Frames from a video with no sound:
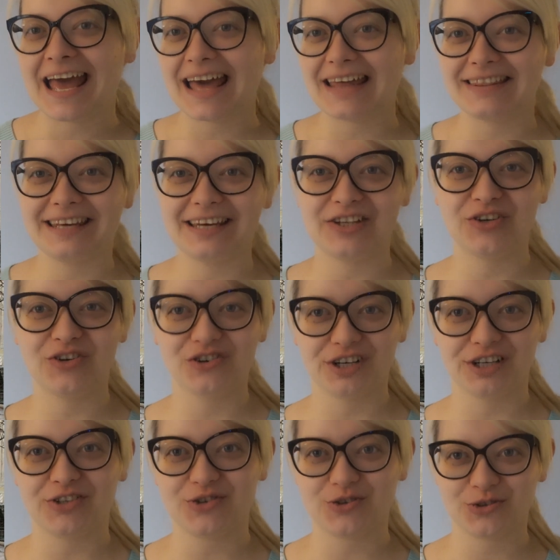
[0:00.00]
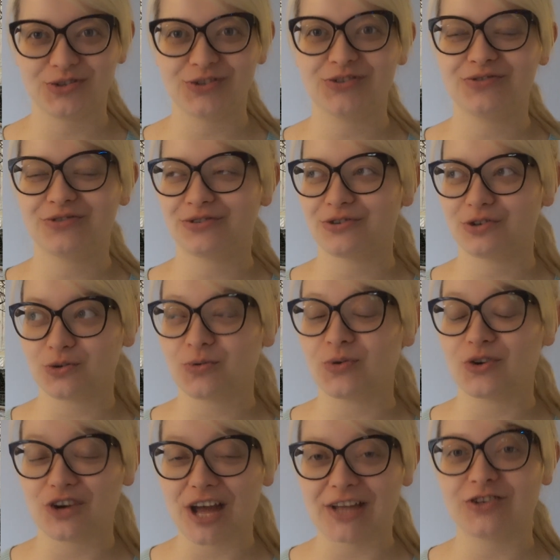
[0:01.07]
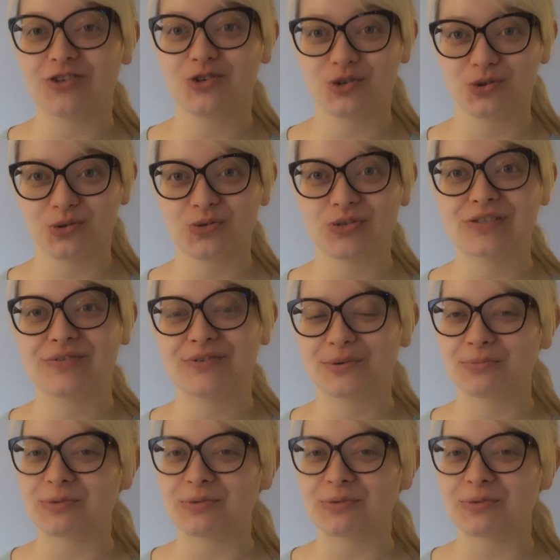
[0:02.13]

and then a red shoes. For